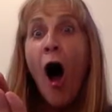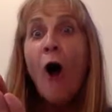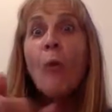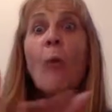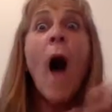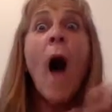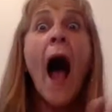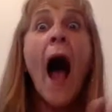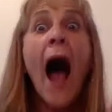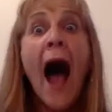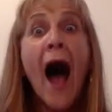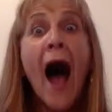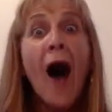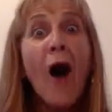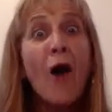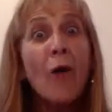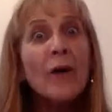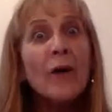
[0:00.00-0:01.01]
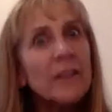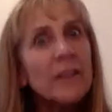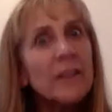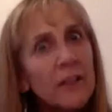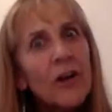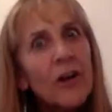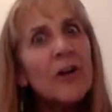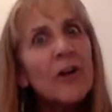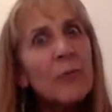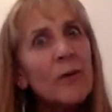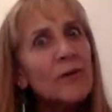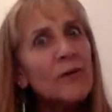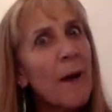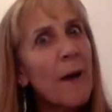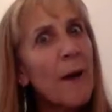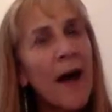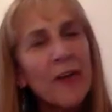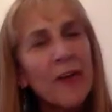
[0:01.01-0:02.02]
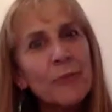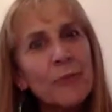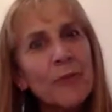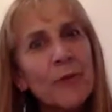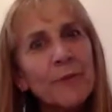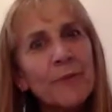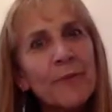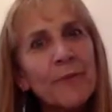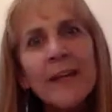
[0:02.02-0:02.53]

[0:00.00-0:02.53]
Wow, look what's possible.